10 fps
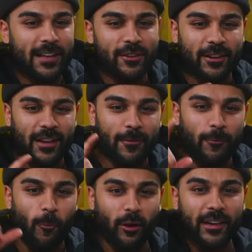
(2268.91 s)
and you're kind of
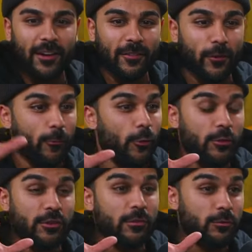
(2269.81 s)
working the room
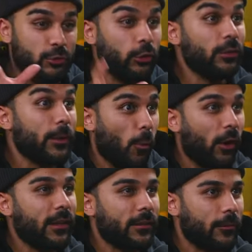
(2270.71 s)
truly
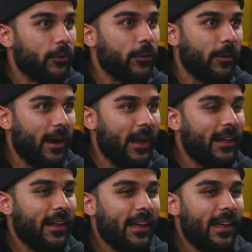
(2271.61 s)
working the room right